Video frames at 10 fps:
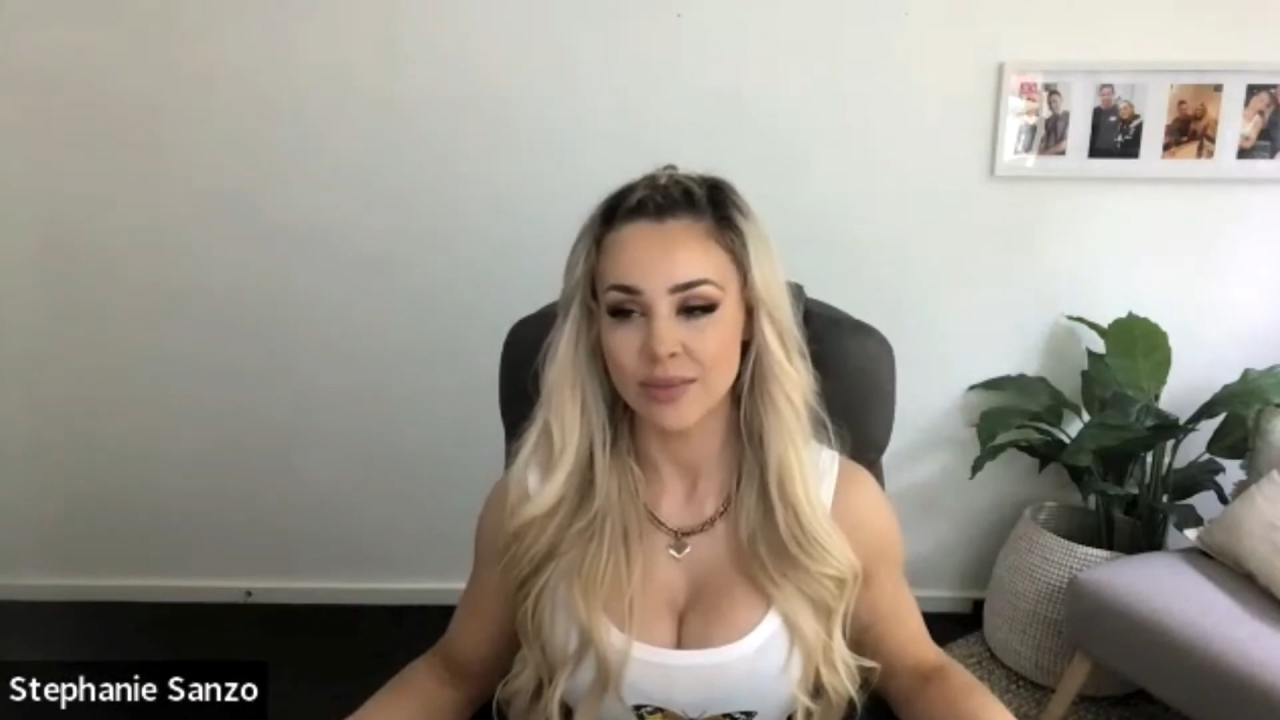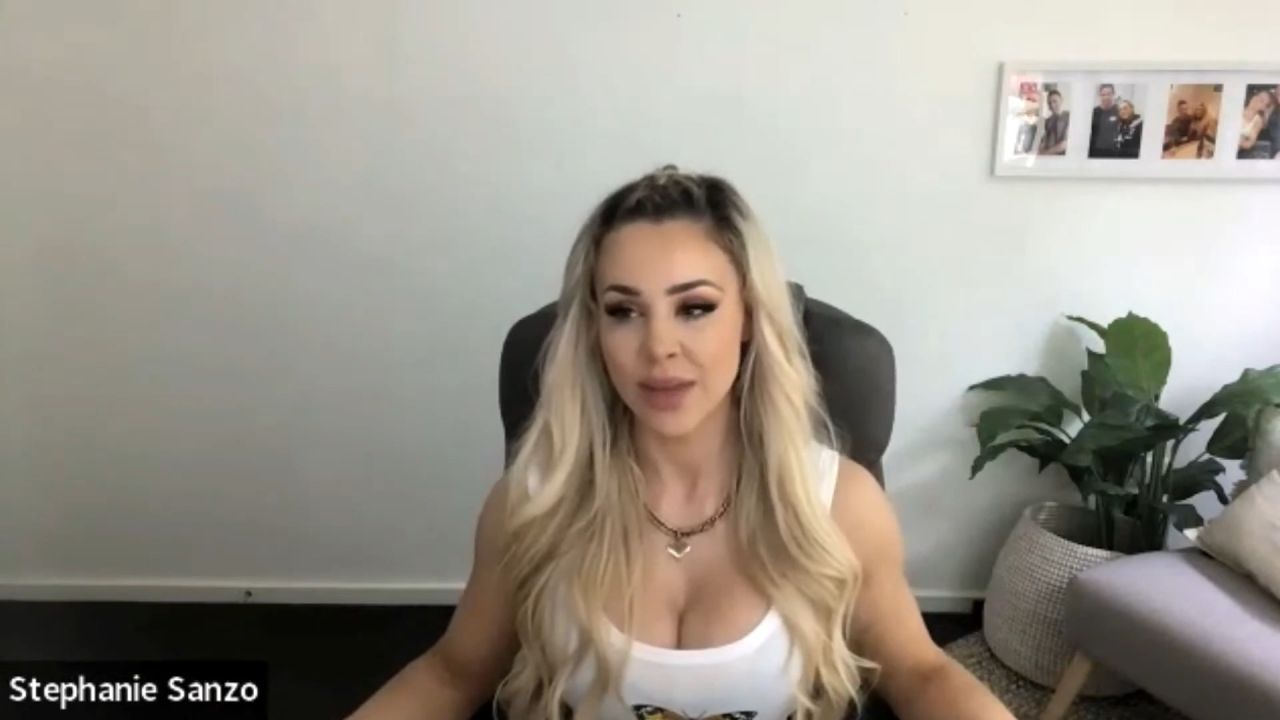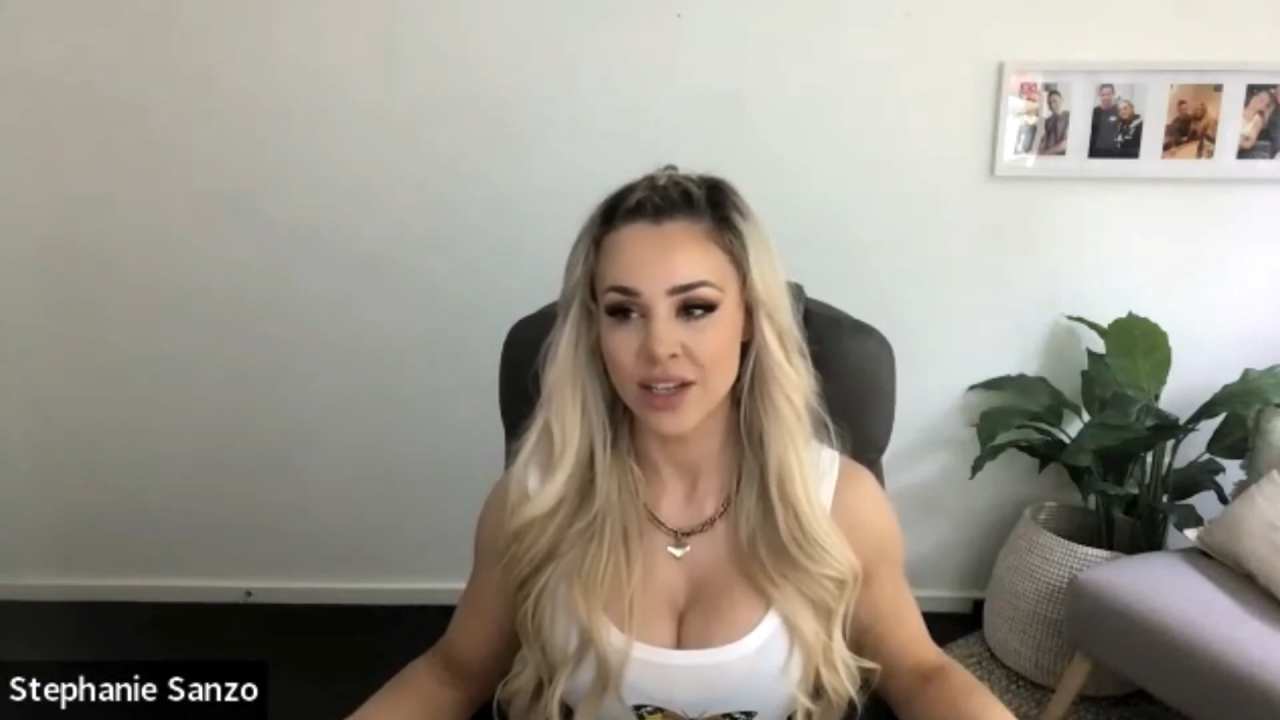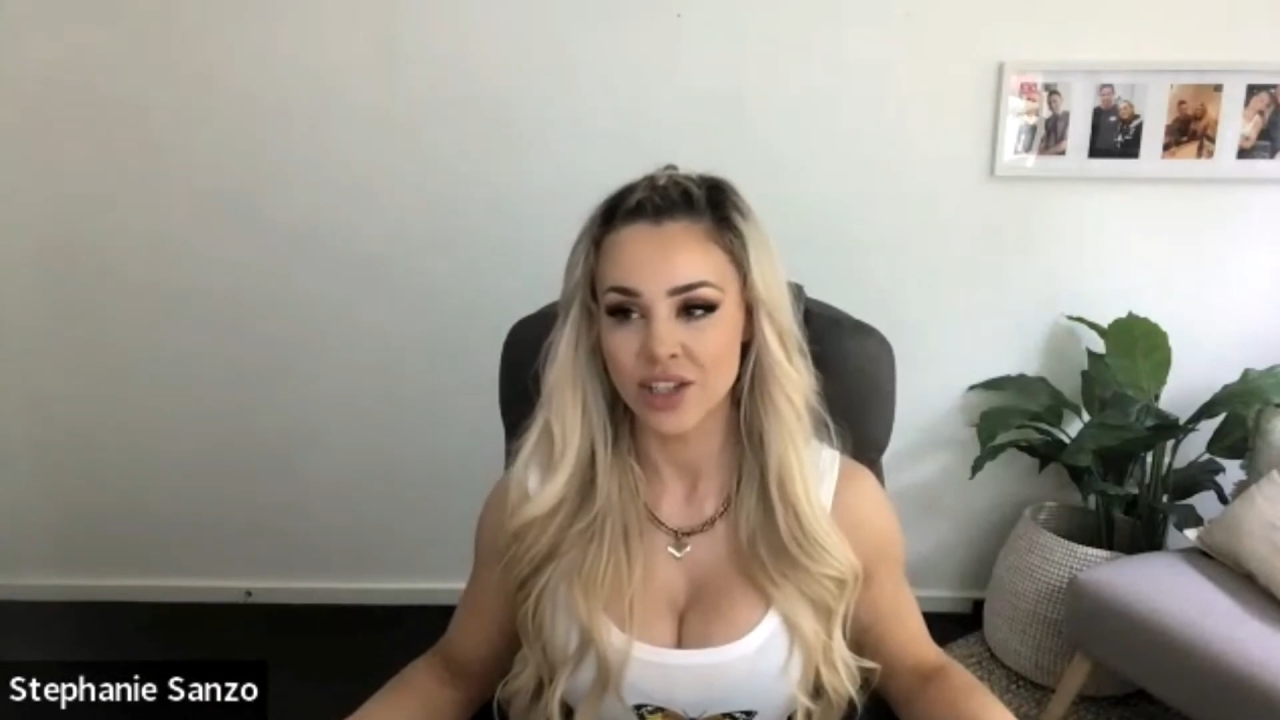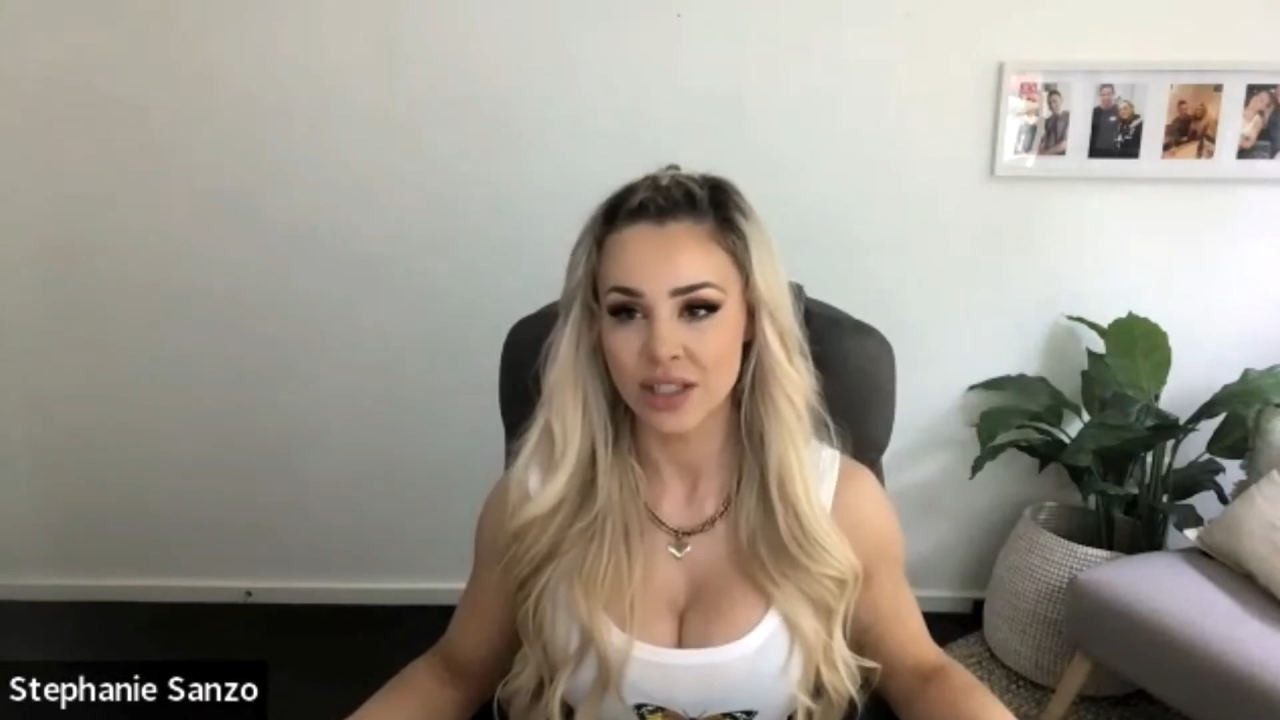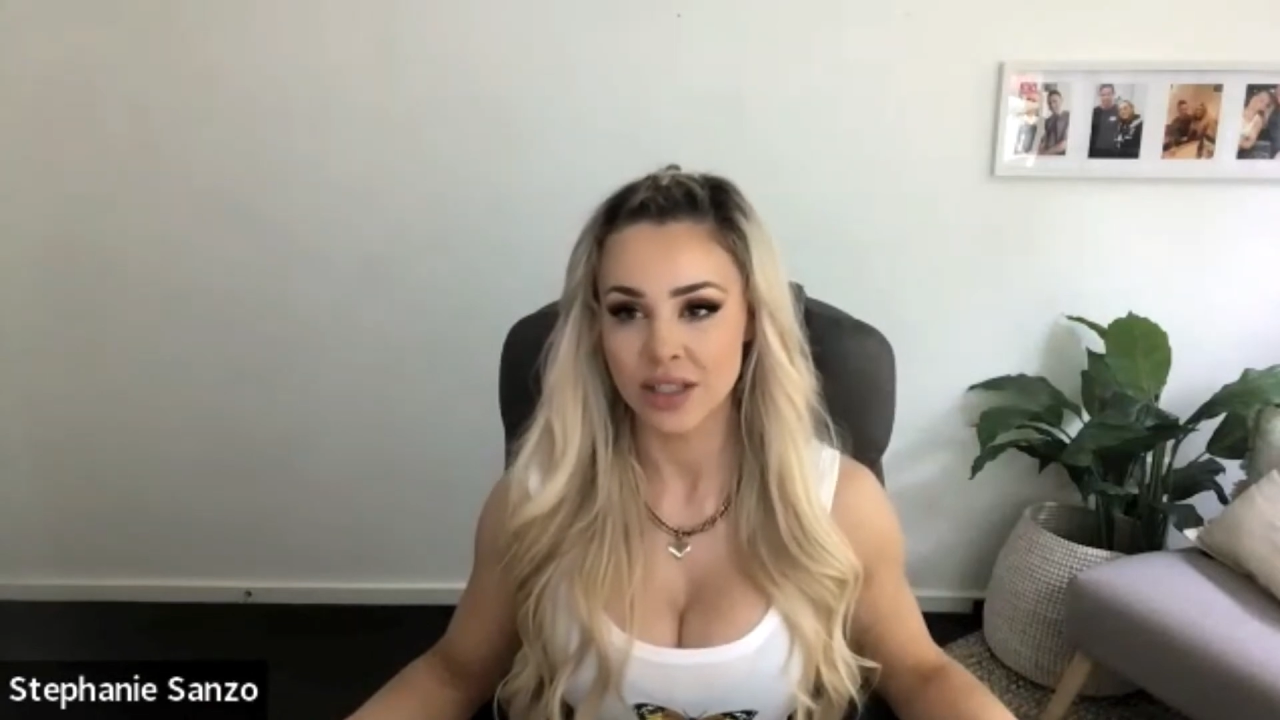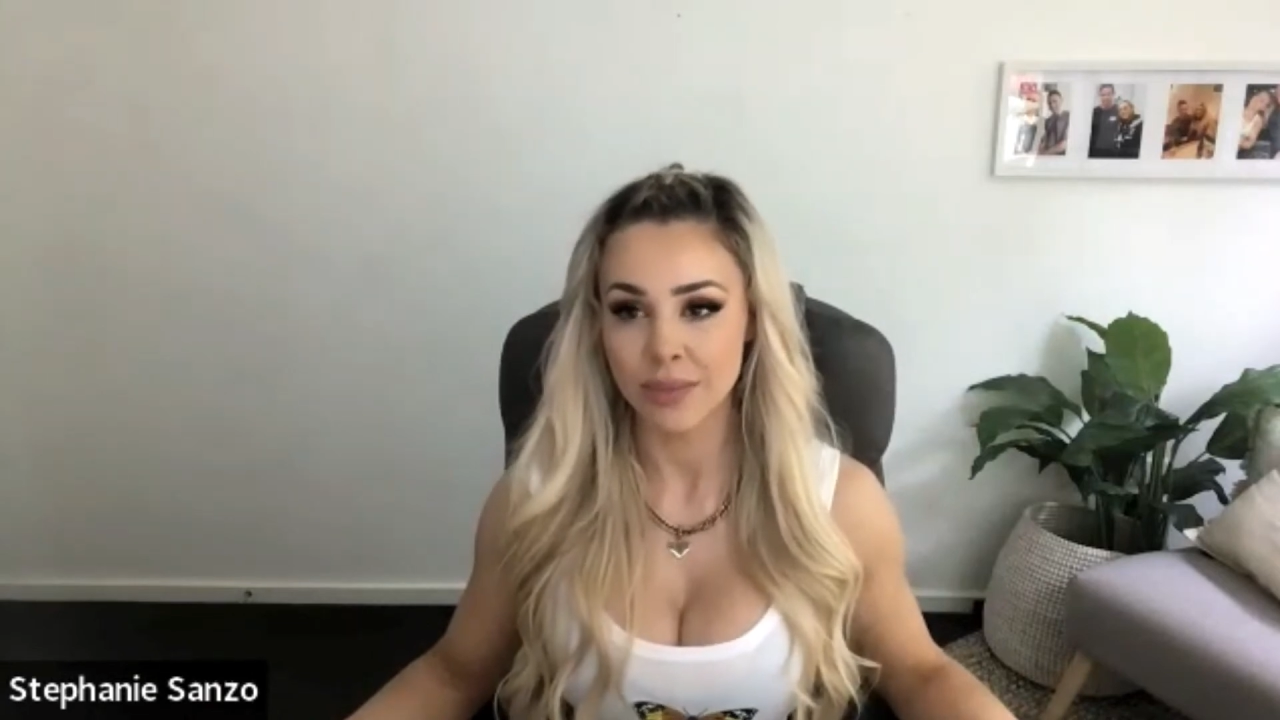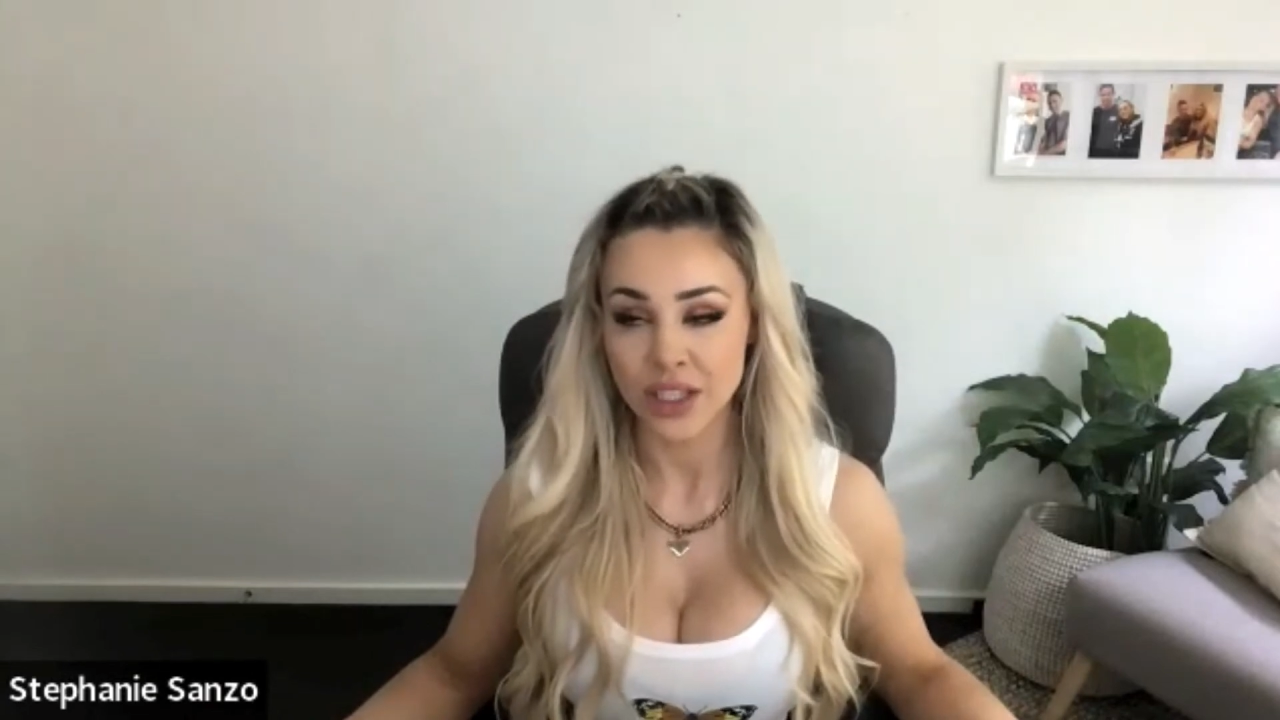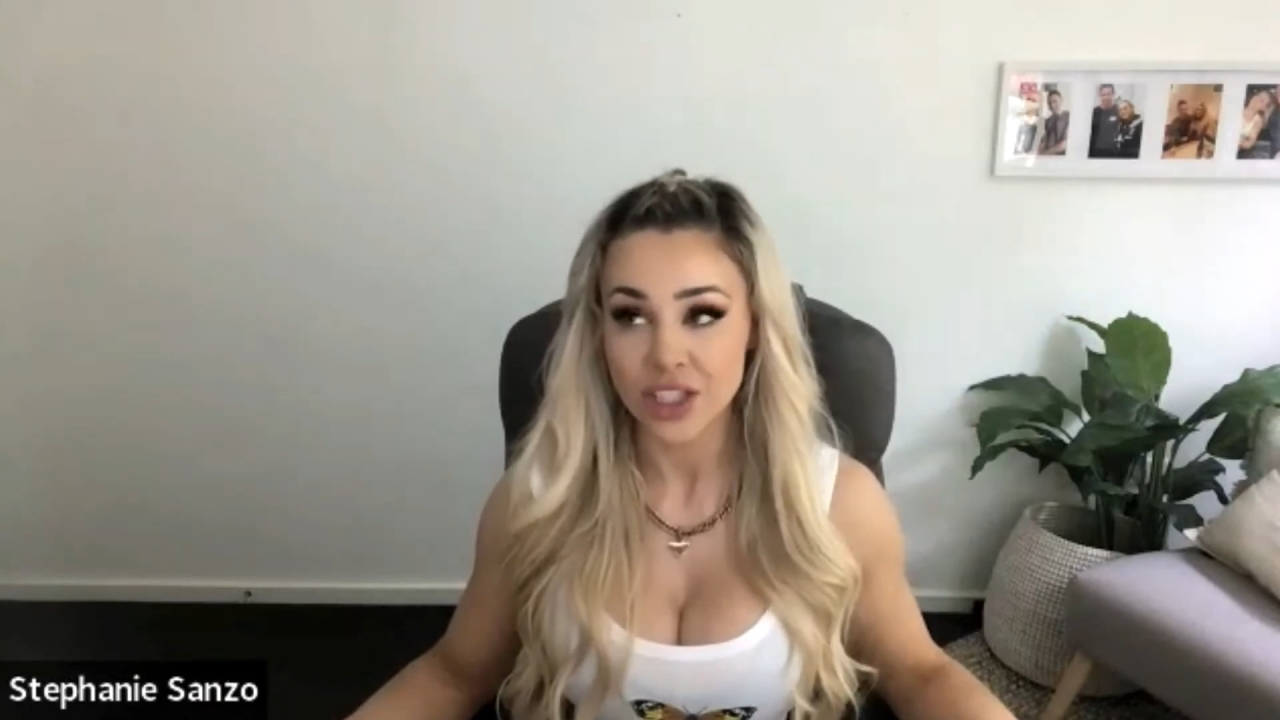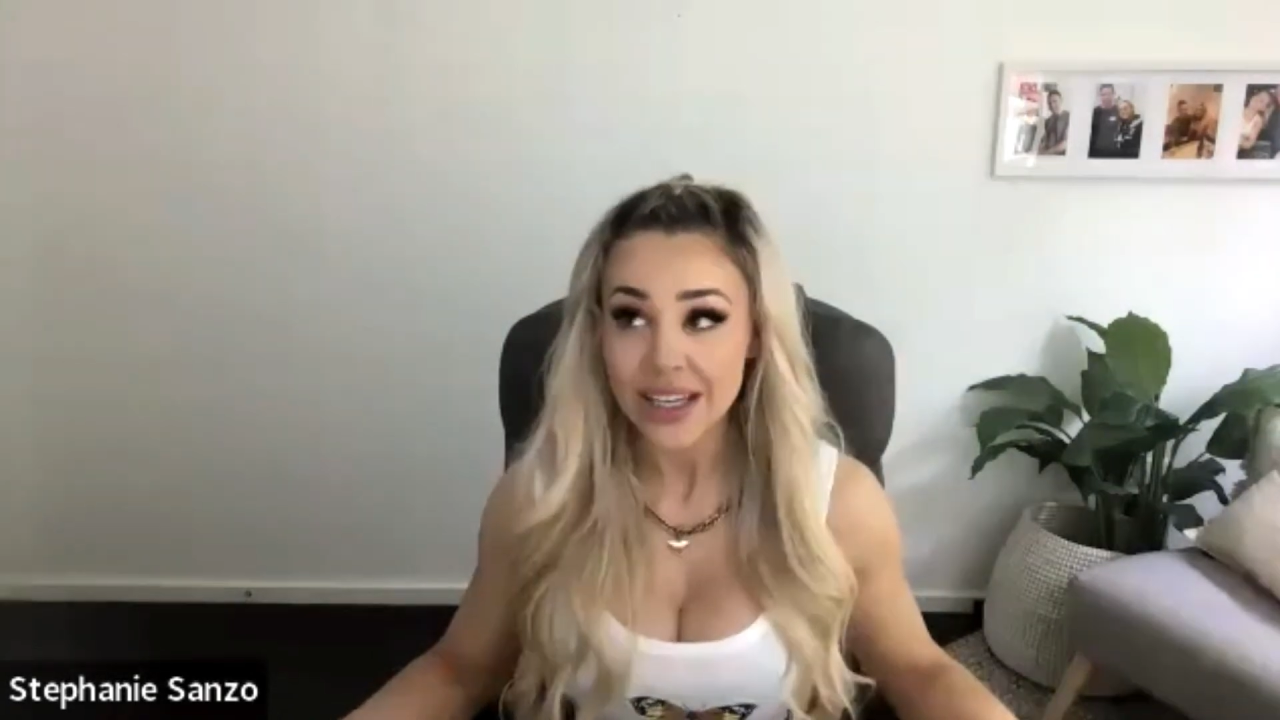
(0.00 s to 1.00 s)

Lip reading: management